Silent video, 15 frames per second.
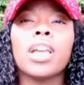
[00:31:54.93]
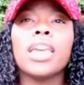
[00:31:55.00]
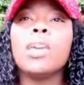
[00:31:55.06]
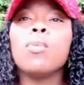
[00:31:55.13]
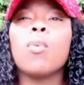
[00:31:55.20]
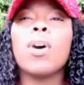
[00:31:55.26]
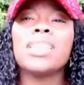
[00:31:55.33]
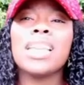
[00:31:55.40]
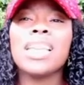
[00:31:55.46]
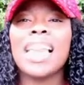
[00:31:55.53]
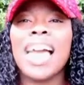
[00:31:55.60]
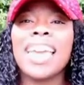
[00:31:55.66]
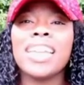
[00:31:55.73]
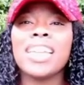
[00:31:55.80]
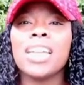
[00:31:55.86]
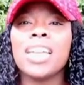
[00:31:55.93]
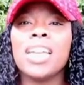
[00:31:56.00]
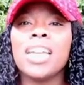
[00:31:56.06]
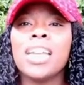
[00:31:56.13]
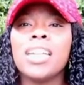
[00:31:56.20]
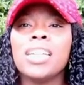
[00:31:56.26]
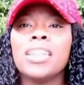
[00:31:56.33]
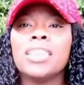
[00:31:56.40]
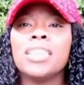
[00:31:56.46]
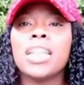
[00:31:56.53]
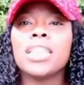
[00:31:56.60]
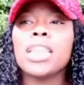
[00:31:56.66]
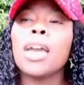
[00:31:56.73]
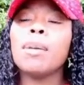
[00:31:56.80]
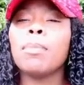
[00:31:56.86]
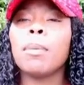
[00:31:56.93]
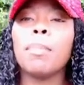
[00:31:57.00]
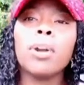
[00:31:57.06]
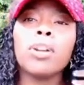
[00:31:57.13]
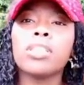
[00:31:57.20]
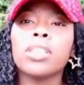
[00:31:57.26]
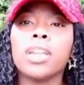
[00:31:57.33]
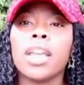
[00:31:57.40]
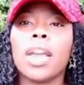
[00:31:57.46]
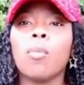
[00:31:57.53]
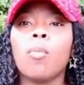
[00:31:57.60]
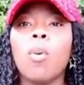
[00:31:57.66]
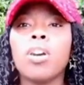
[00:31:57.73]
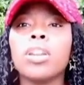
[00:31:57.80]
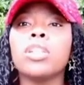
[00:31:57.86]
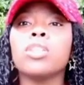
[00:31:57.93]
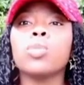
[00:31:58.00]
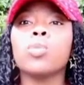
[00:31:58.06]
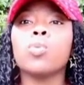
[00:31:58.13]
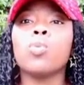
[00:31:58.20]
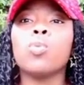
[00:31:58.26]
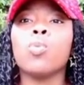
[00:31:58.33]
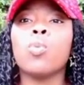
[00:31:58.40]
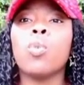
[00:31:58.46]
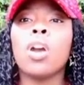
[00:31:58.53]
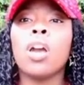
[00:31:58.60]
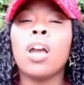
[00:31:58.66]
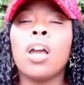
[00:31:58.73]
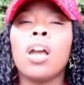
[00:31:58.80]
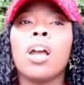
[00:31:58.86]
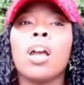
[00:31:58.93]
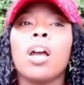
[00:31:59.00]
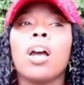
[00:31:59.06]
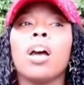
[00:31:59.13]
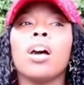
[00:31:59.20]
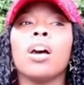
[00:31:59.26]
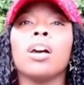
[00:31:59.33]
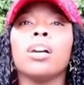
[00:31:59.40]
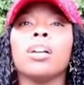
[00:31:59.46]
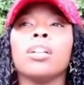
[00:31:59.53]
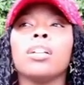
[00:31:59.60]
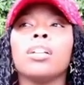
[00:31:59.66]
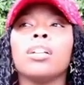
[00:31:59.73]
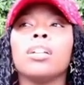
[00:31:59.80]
he wasn't like the type of person that wanted to uh